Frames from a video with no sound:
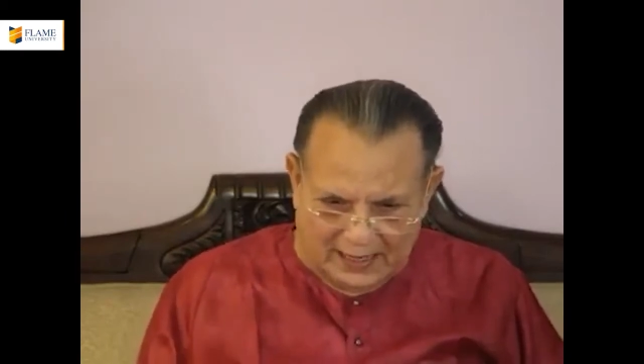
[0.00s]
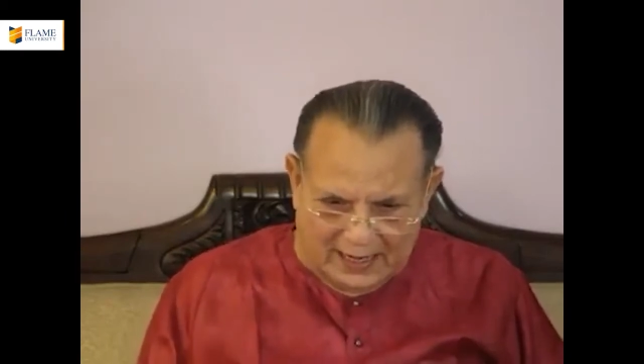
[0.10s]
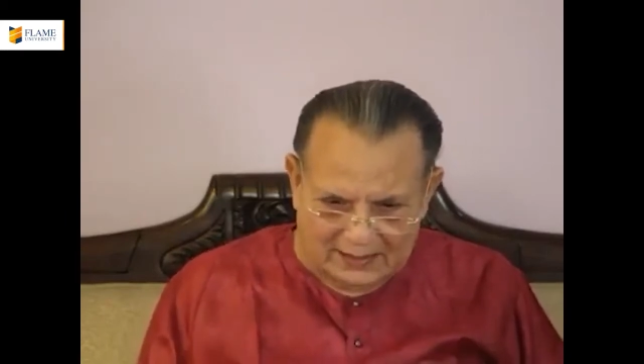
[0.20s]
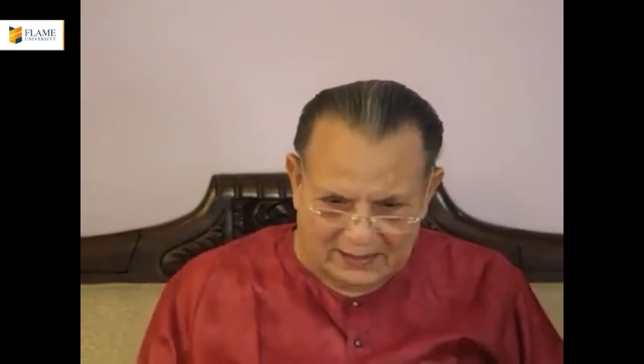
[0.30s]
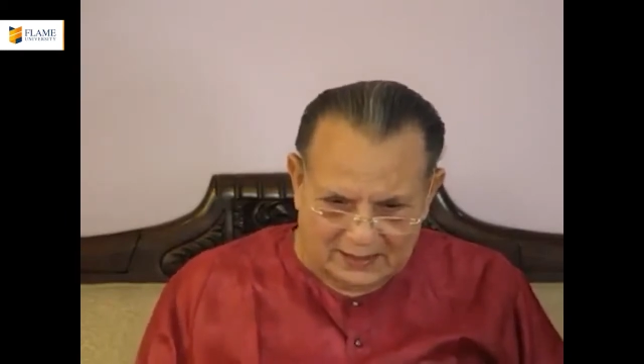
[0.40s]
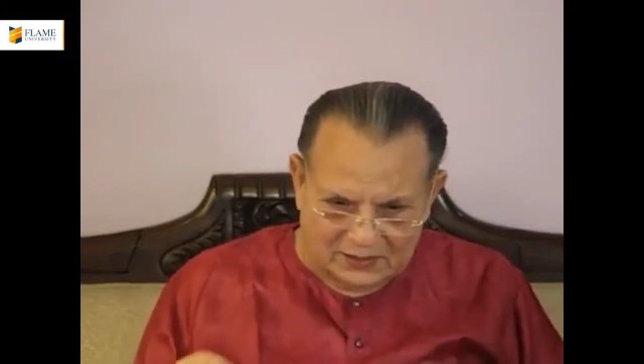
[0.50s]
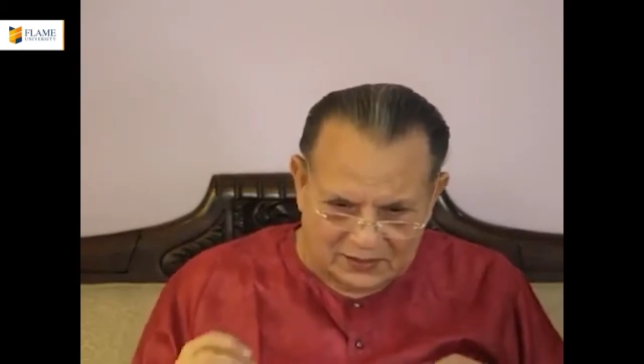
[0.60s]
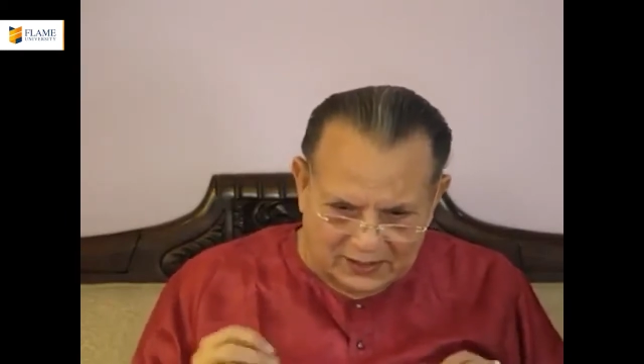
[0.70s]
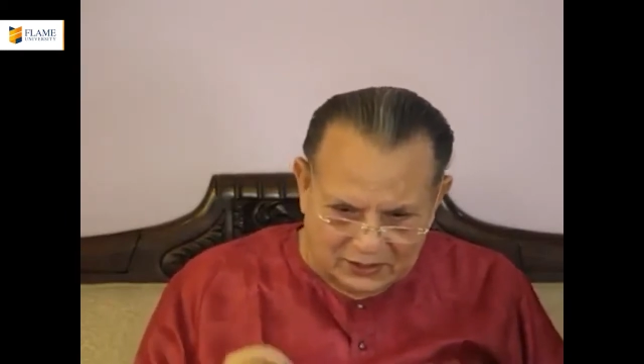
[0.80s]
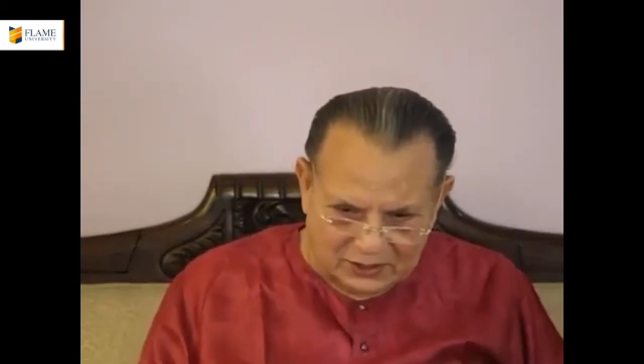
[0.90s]
as an
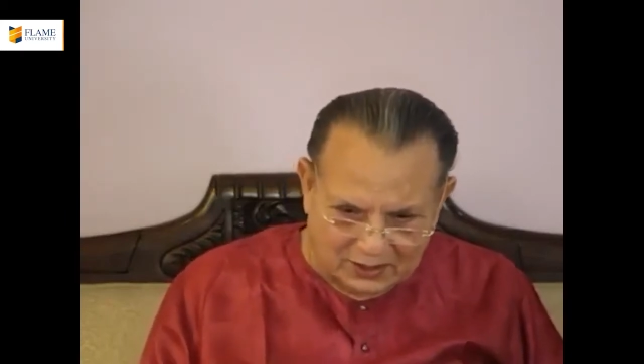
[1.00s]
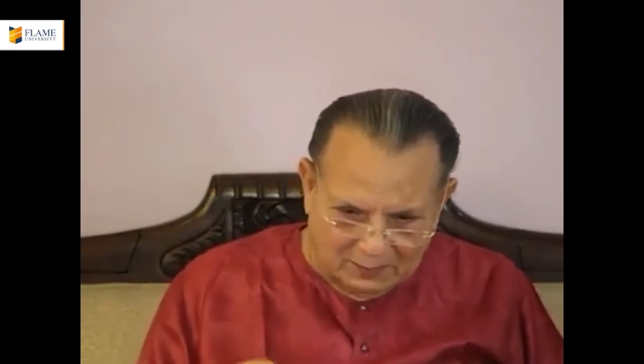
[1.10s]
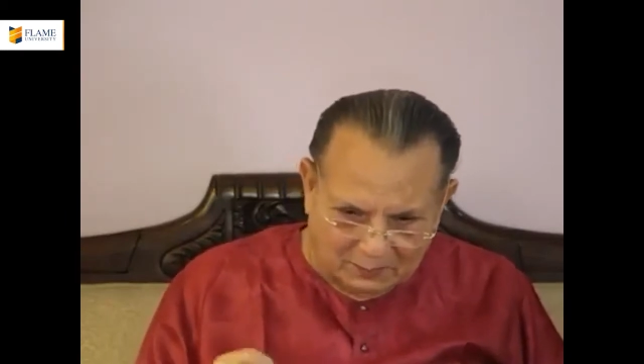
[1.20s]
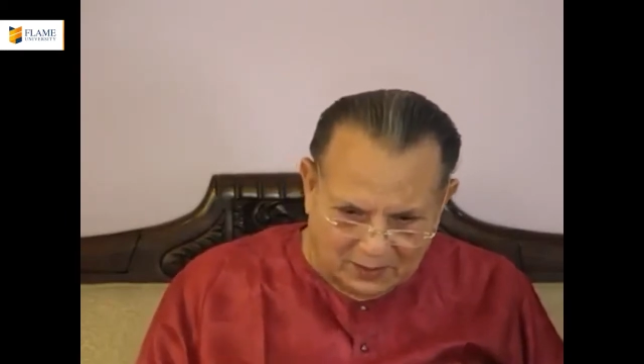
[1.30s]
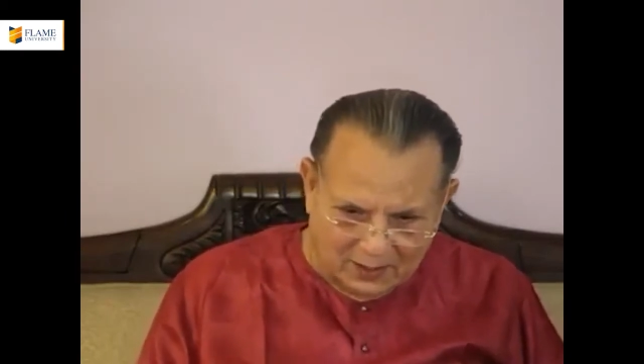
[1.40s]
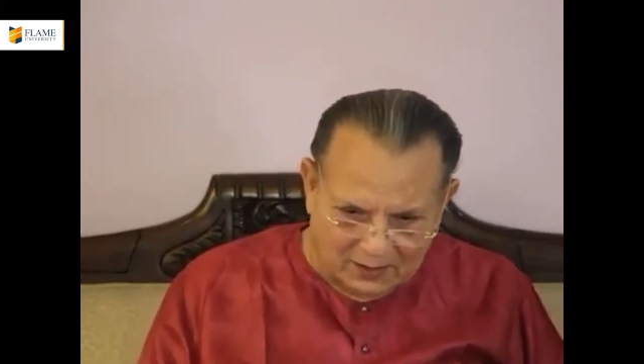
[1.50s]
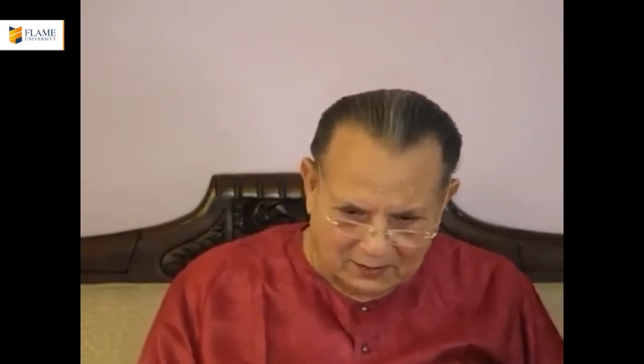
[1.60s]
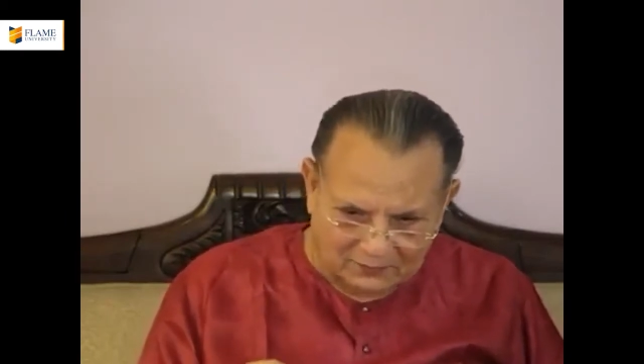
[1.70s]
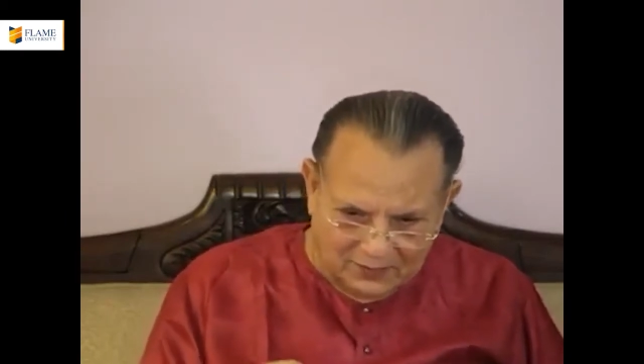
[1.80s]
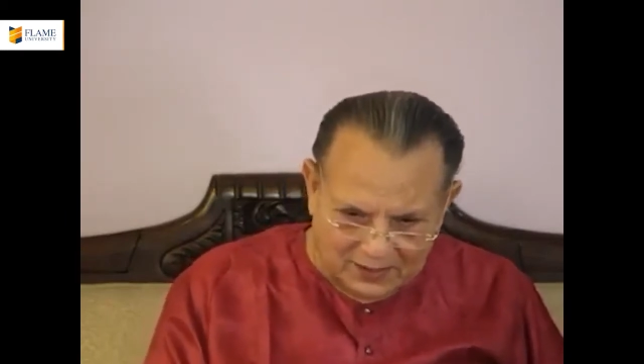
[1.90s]
essential part
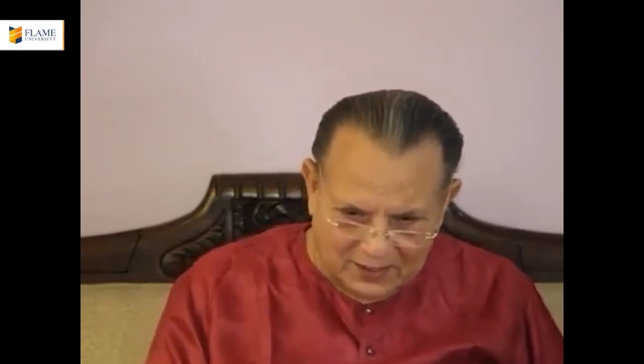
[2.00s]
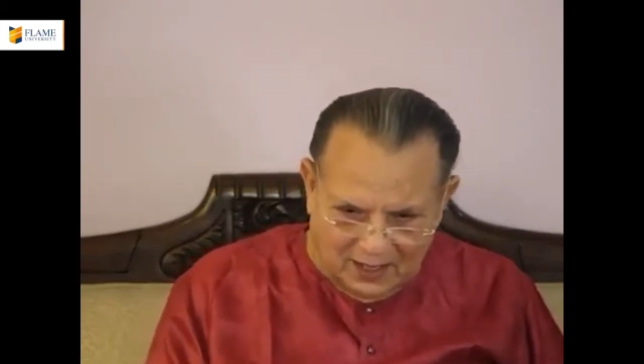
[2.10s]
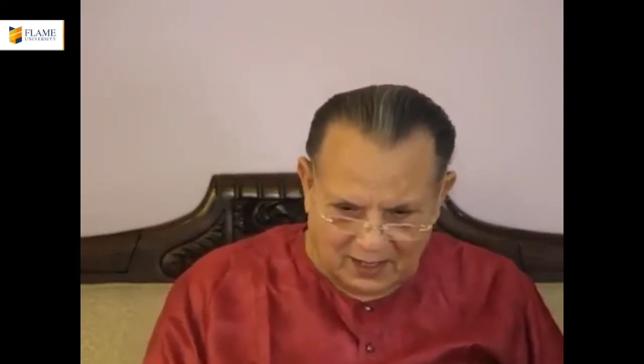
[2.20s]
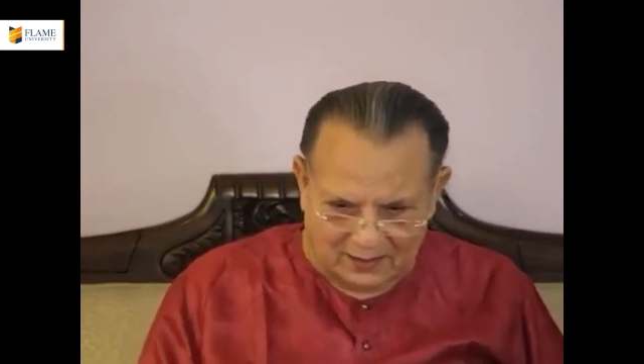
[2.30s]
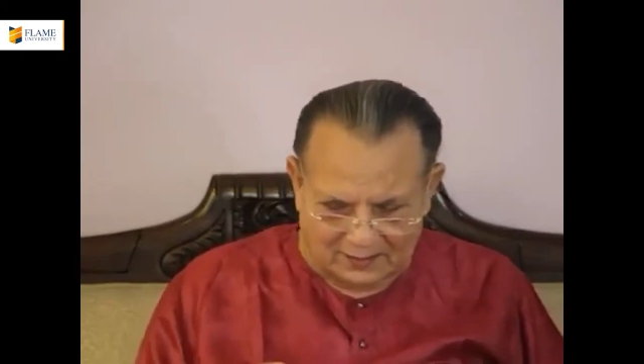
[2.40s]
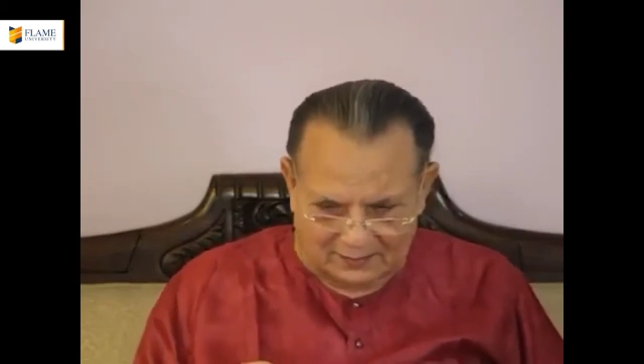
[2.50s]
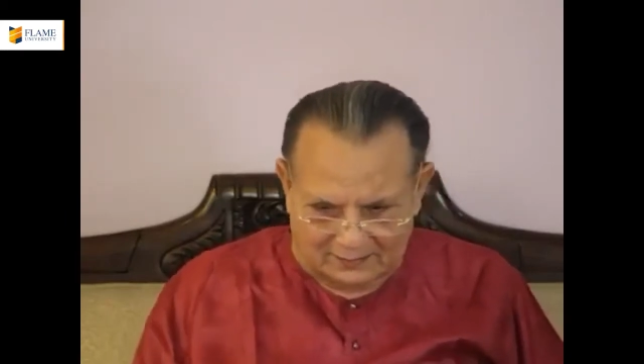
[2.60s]
of the yaga.